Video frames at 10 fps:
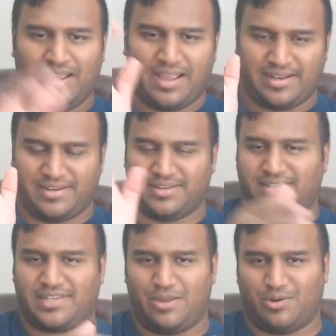and just
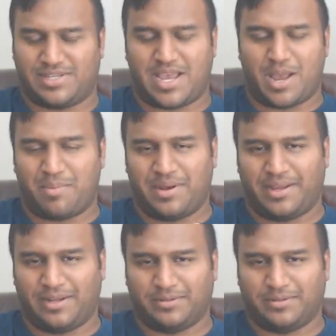see what's happening